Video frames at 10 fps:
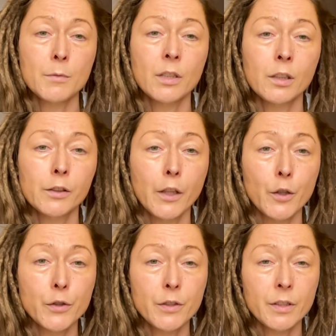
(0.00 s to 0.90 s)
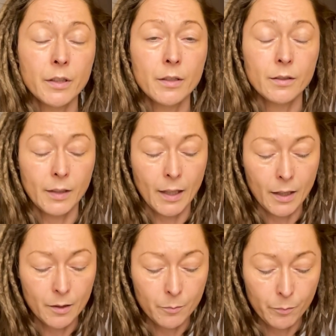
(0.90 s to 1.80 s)
to close to the
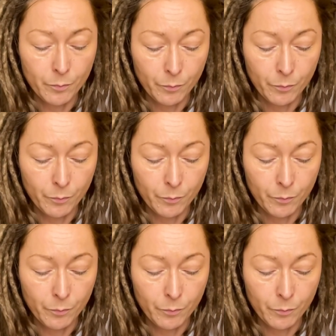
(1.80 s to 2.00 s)
skin.